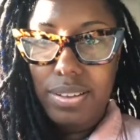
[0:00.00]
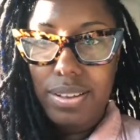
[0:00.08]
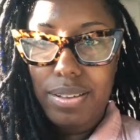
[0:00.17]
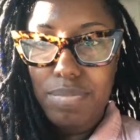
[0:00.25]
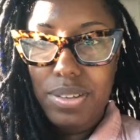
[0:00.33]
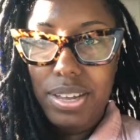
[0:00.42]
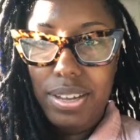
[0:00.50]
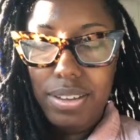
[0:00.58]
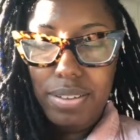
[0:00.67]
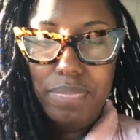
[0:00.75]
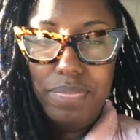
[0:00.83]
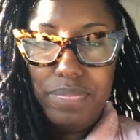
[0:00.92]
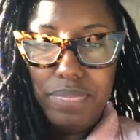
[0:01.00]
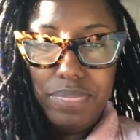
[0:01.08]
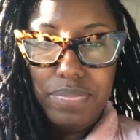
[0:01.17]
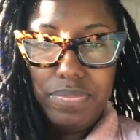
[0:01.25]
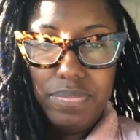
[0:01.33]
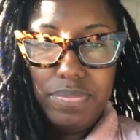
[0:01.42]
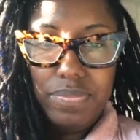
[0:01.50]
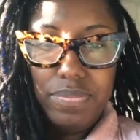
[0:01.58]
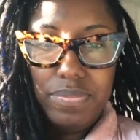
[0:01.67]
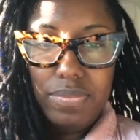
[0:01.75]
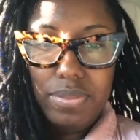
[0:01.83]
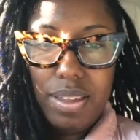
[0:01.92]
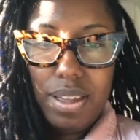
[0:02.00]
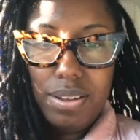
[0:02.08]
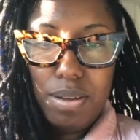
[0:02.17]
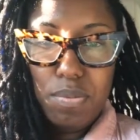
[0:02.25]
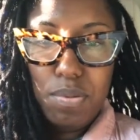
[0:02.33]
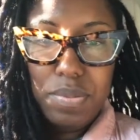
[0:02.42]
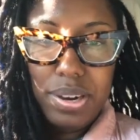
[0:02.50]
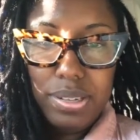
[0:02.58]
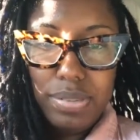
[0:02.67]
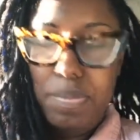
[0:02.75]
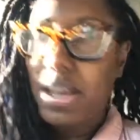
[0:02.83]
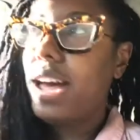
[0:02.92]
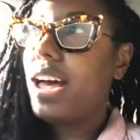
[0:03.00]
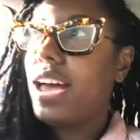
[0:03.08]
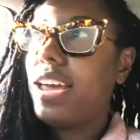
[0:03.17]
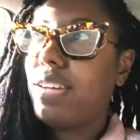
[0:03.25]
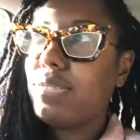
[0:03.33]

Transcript: I'm like a couple minutes behind.